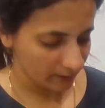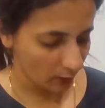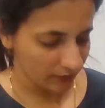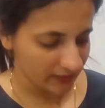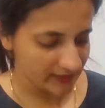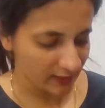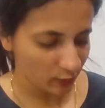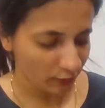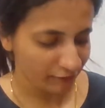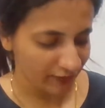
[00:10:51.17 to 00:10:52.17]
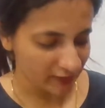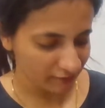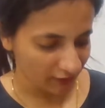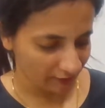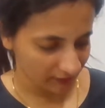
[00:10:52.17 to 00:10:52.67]
Now these are not
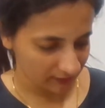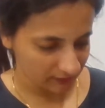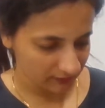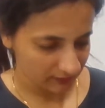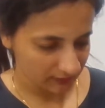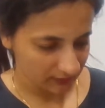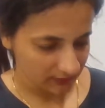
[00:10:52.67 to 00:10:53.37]
fresh flower. No?